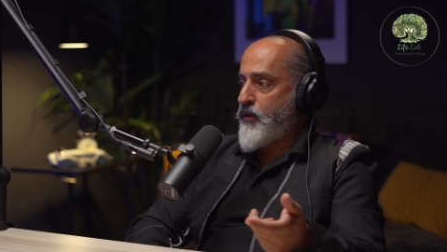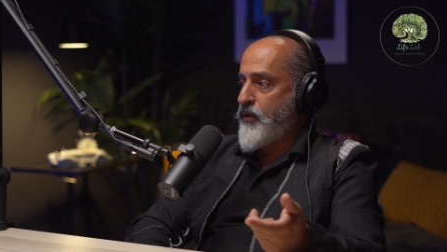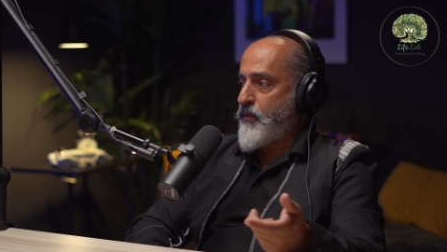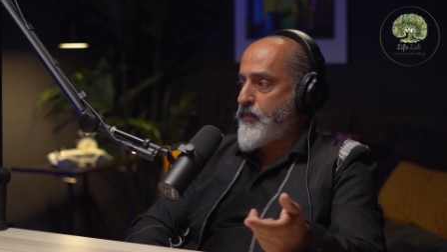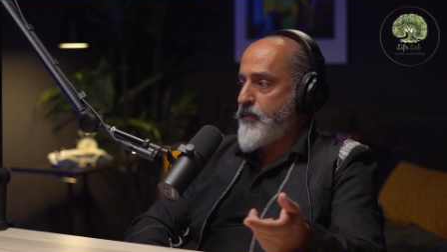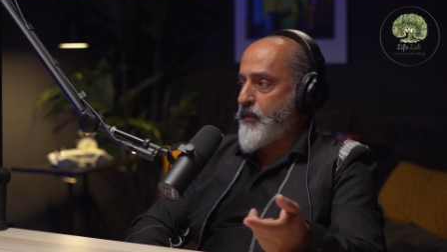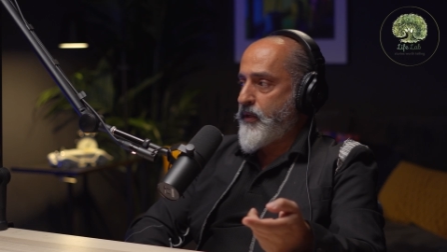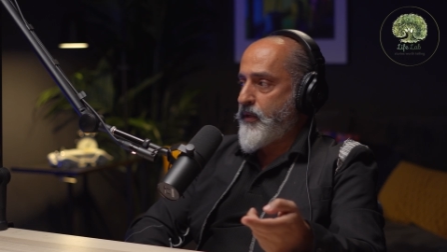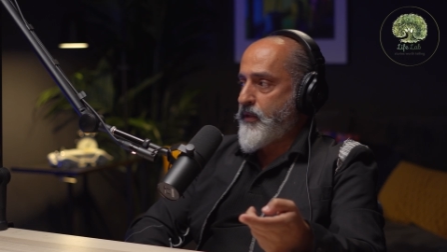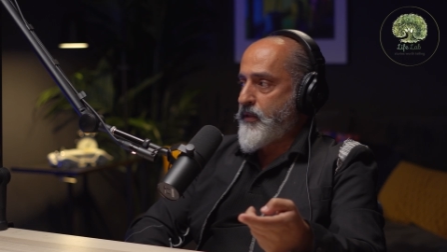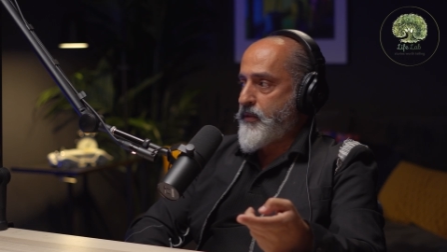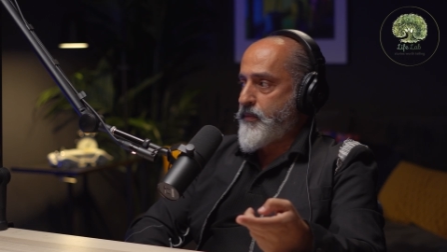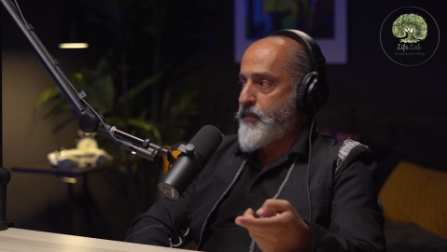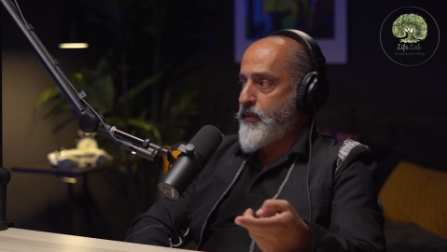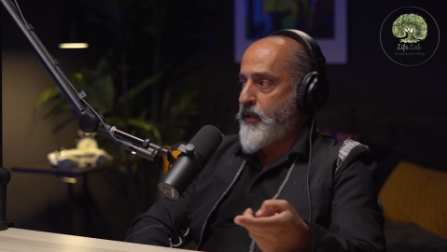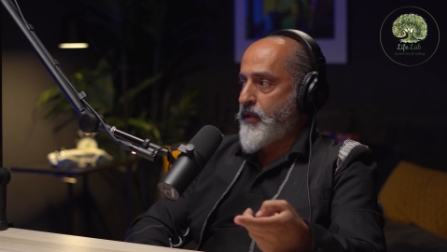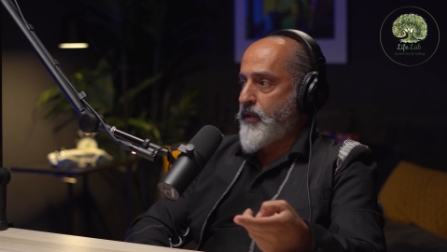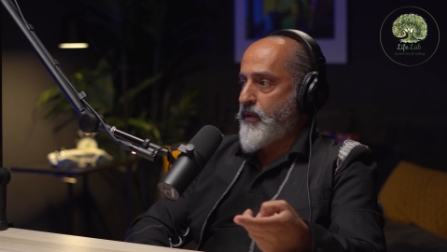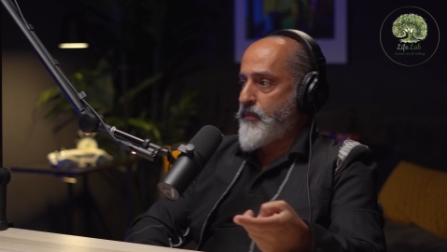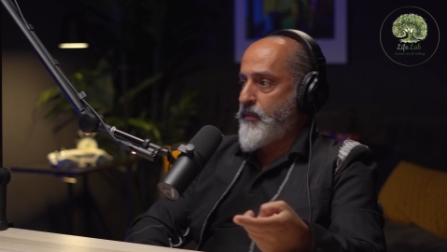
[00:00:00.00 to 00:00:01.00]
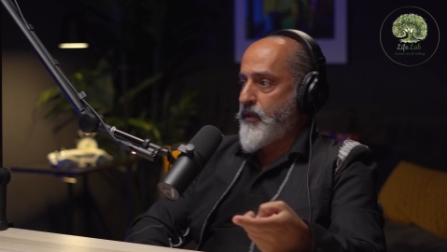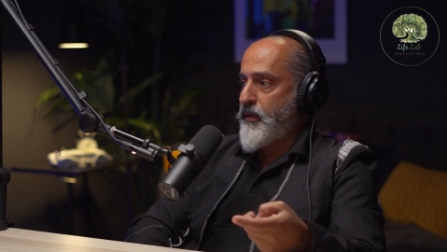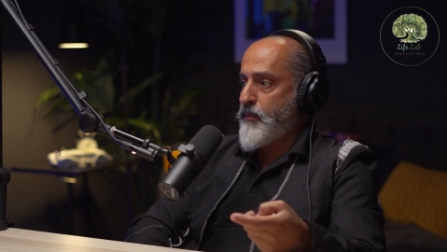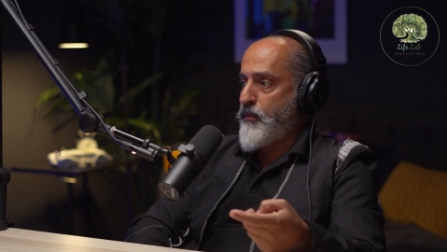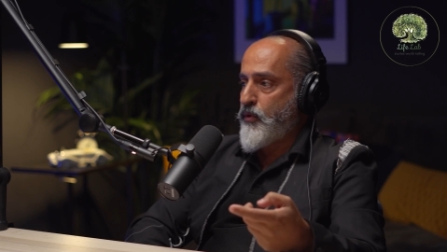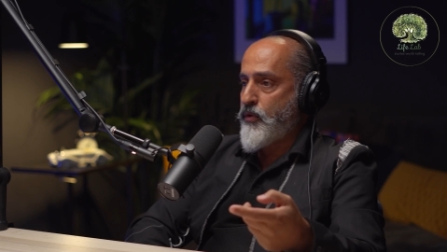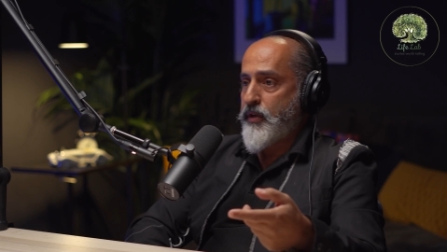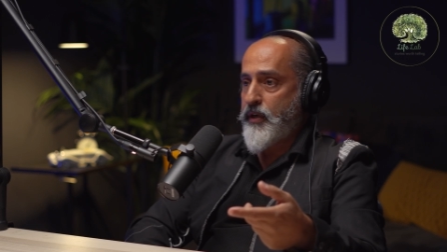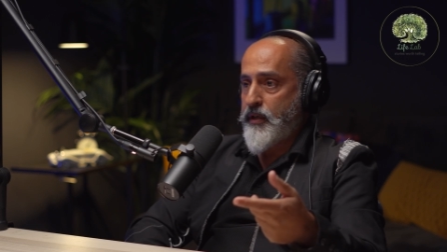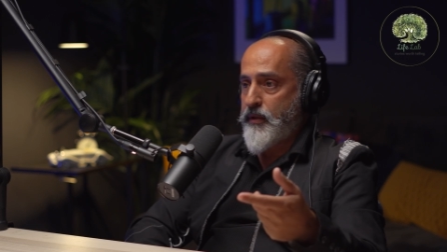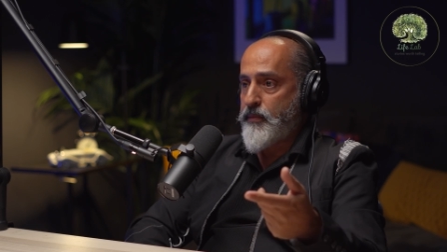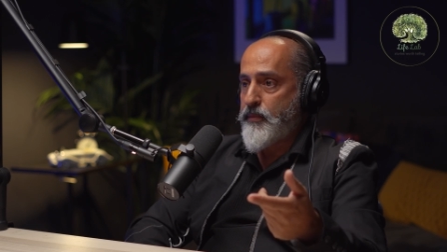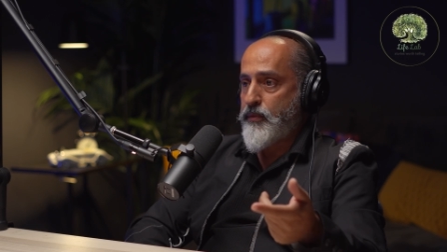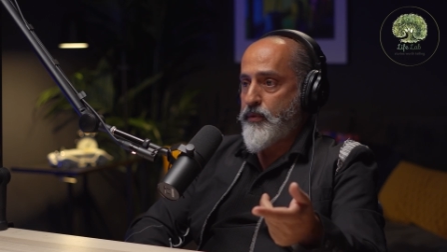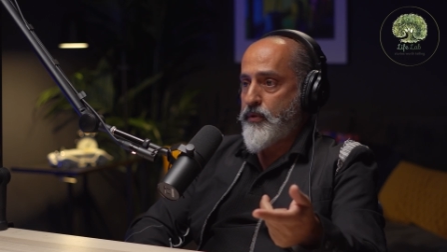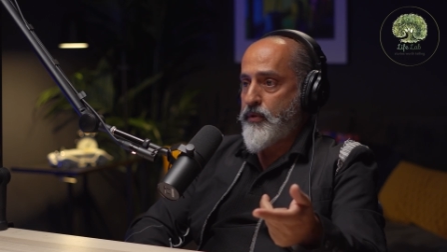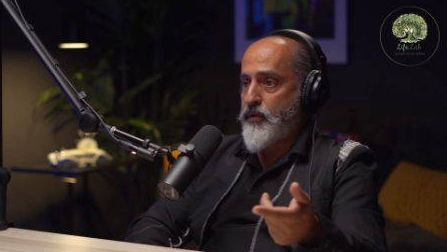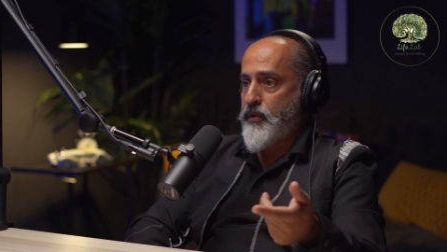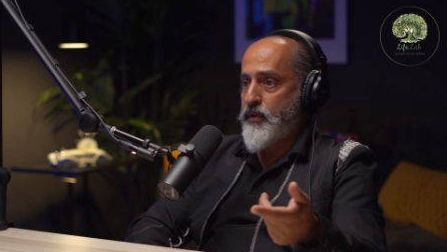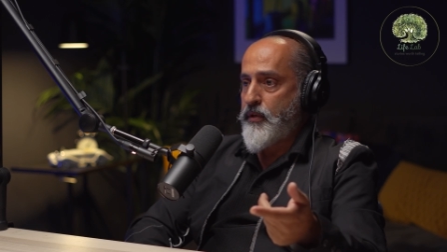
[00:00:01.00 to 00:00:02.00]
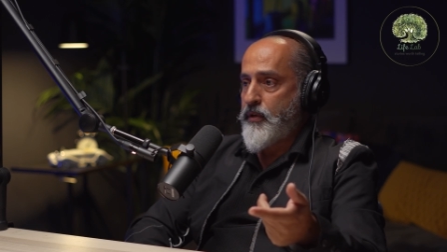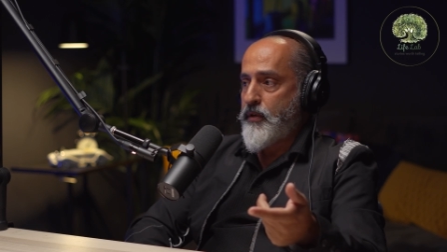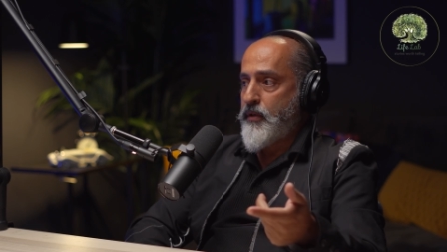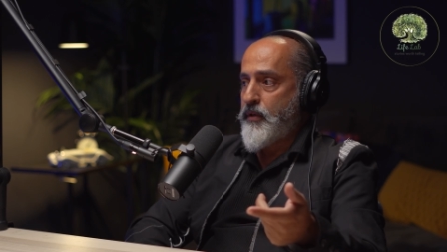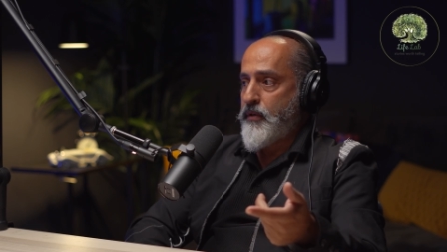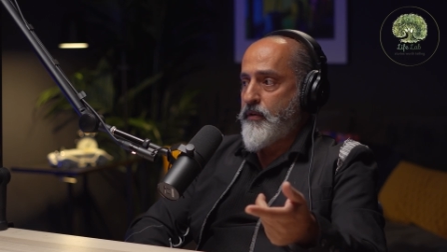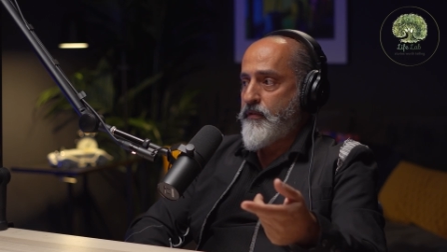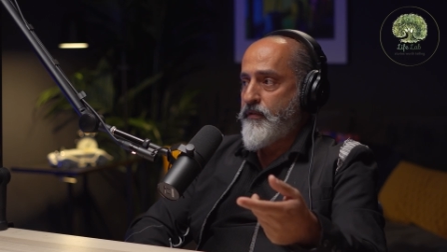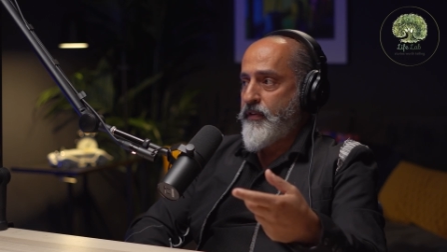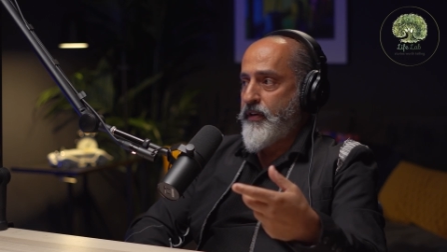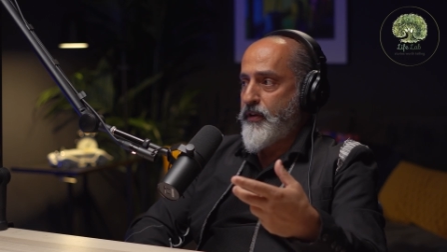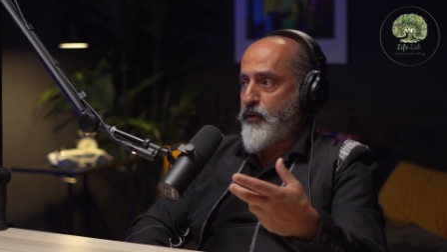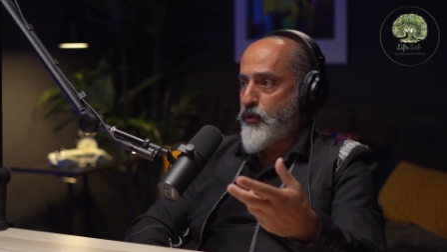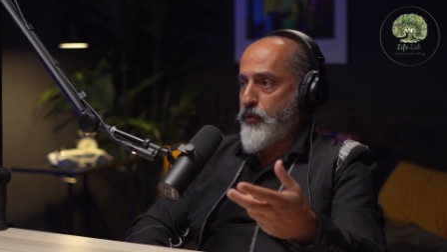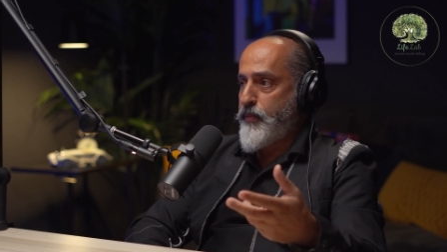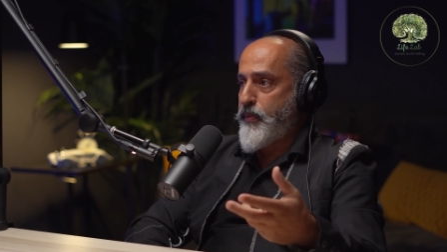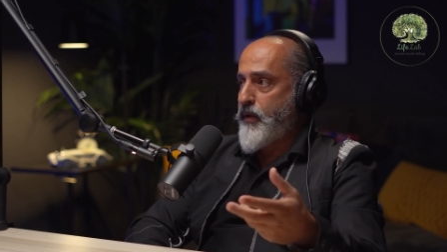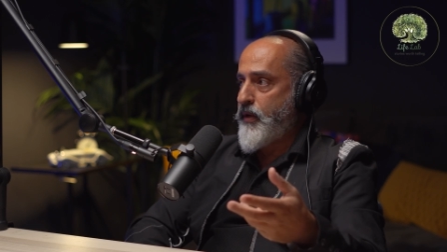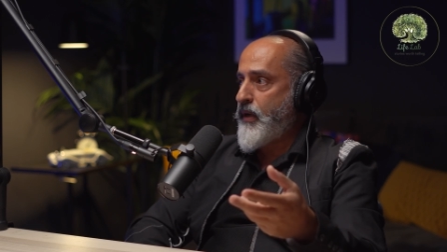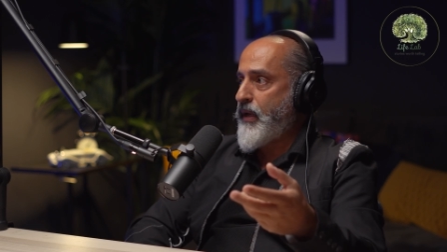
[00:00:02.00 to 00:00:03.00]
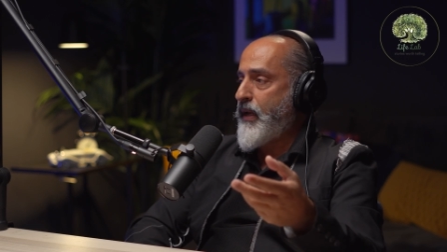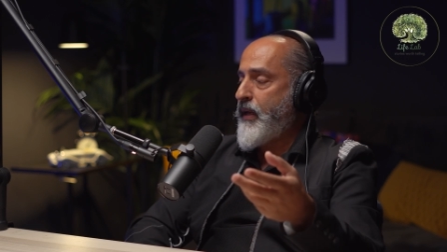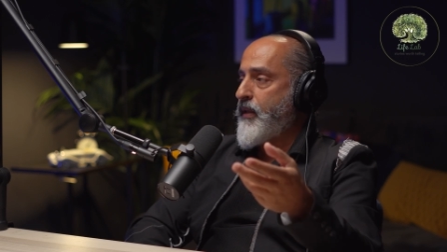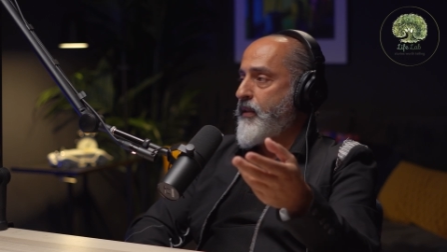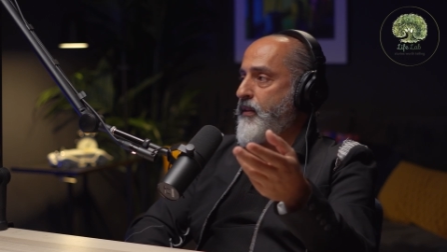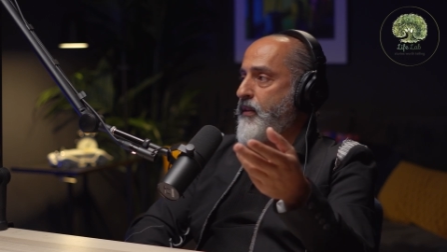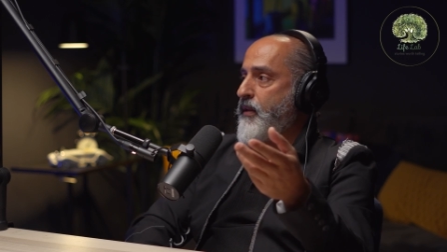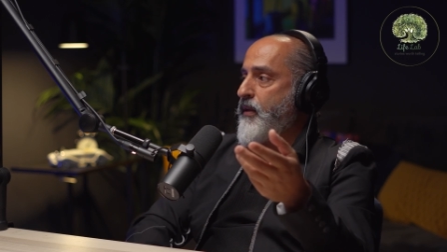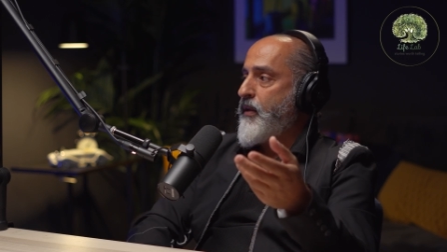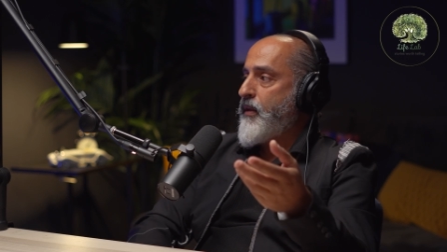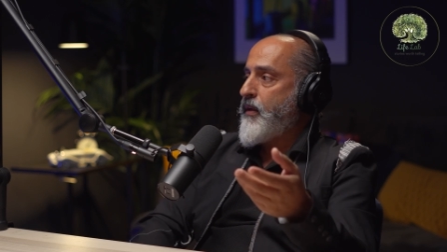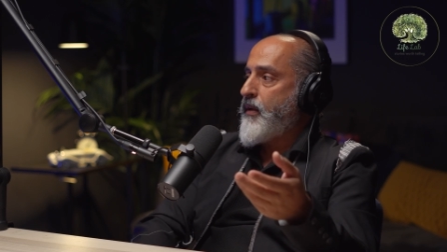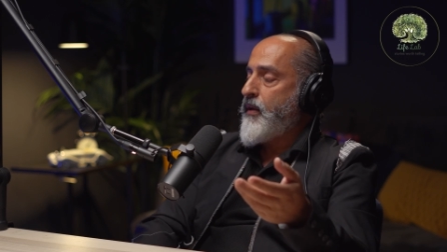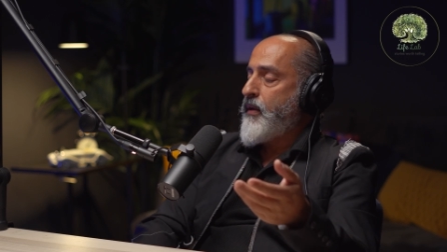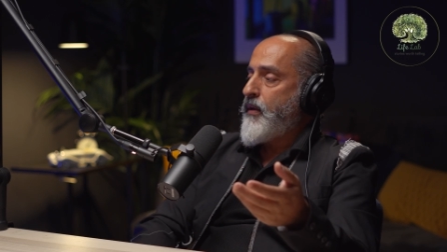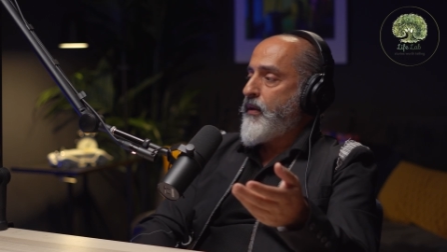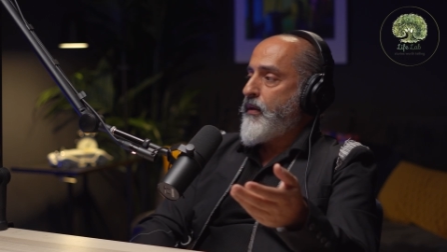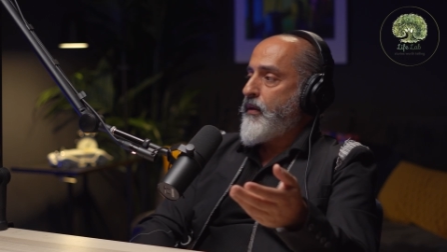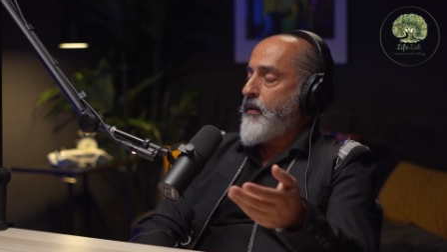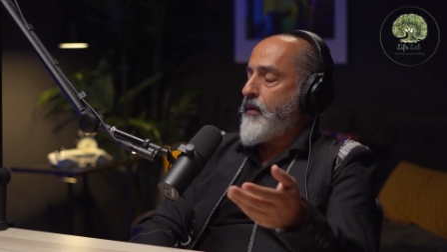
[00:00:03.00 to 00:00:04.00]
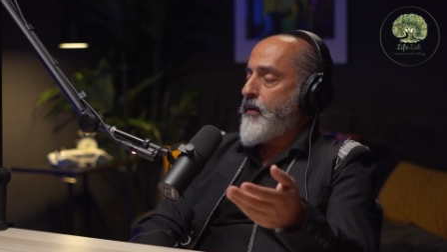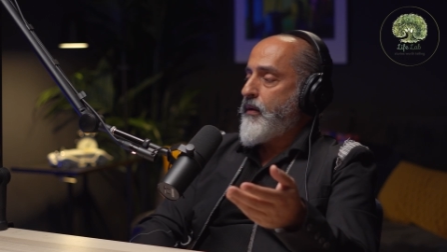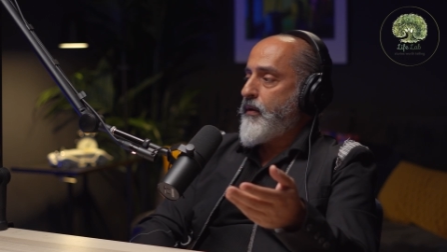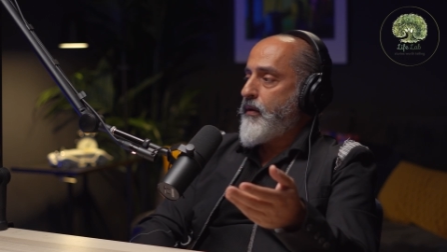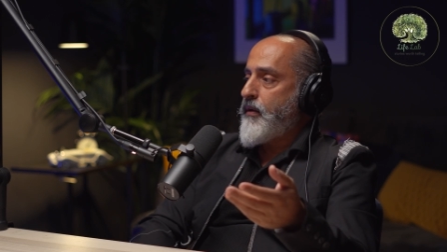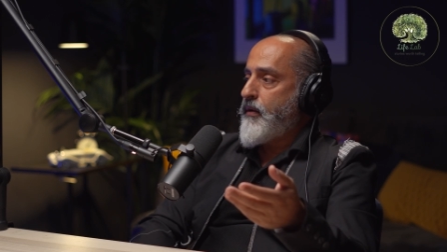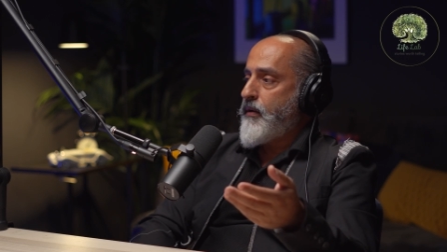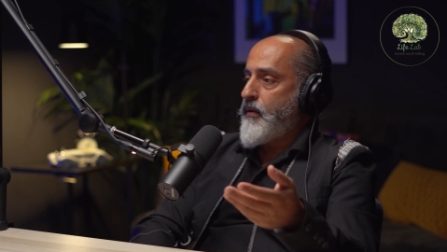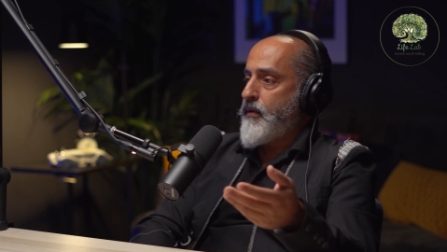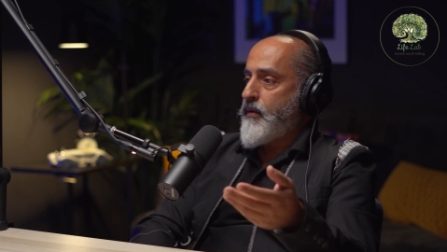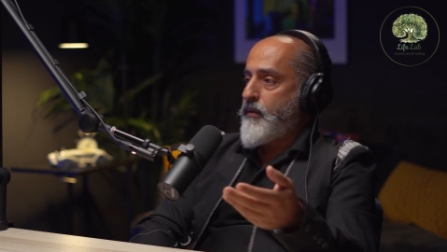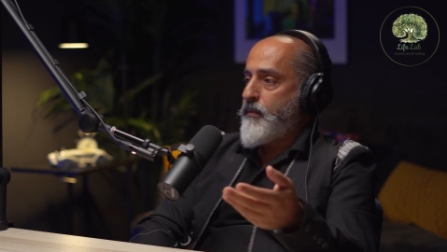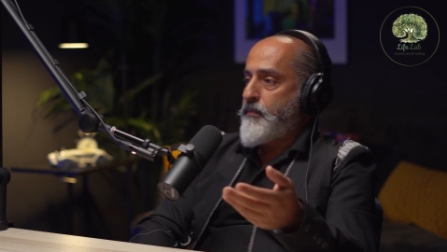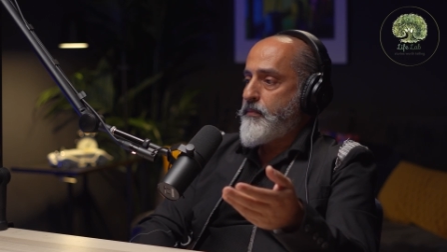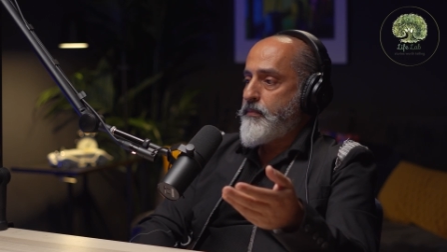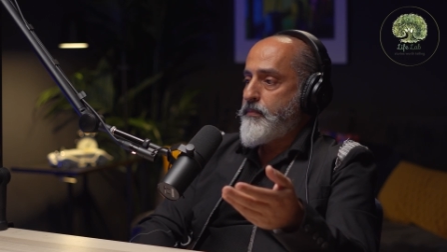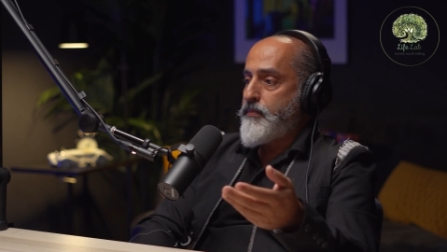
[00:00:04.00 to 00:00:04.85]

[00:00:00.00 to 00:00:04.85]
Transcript: company, it's becoming more and more mm-hmm. valuable. And uh,